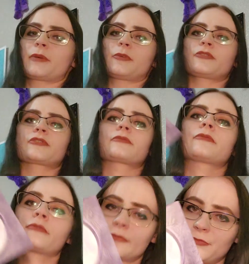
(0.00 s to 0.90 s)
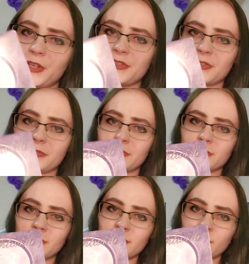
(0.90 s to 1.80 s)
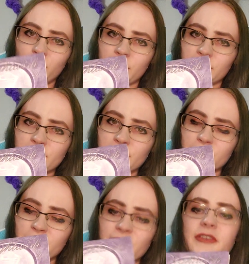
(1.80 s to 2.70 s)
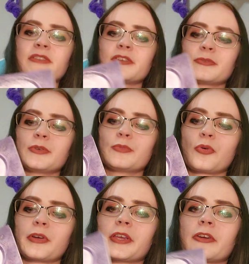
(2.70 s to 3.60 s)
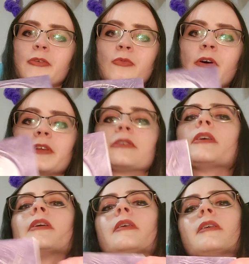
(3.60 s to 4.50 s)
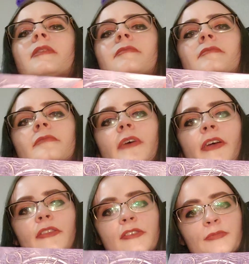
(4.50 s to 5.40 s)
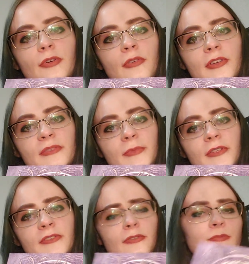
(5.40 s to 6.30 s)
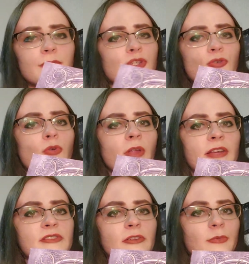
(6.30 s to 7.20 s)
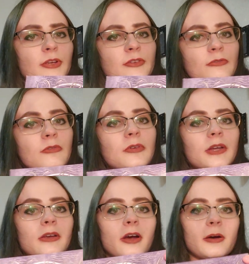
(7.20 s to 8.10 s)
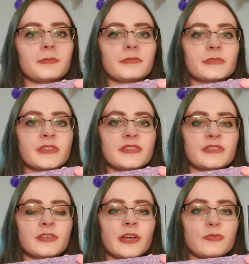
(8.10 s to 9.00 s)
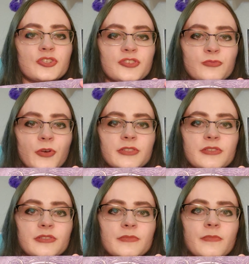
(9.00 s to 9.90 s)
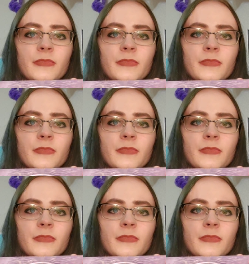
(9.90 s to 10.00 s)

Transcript: most recent ones, besides the Doomy War Gear one. I got this for Christmas, or Yule. I celebrate Yule. This is Night Wishes Once.